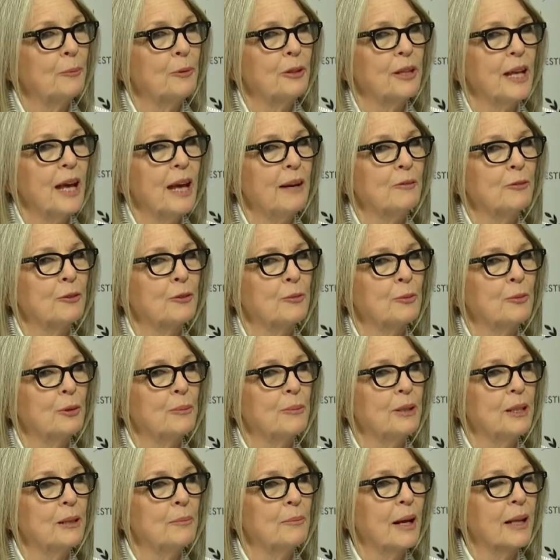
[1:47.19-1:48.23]
would have with
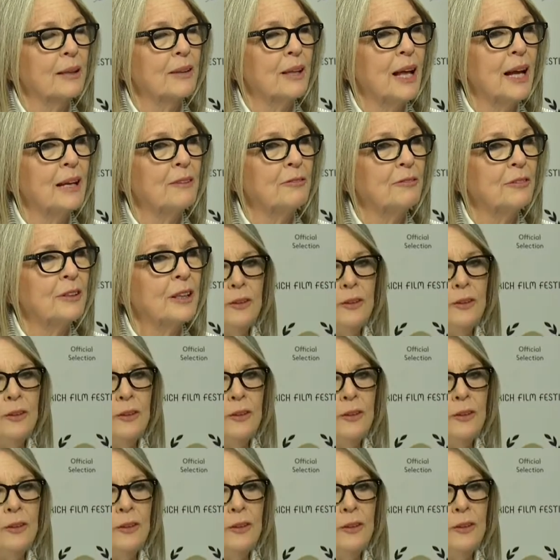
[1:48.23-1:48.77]
women in my life.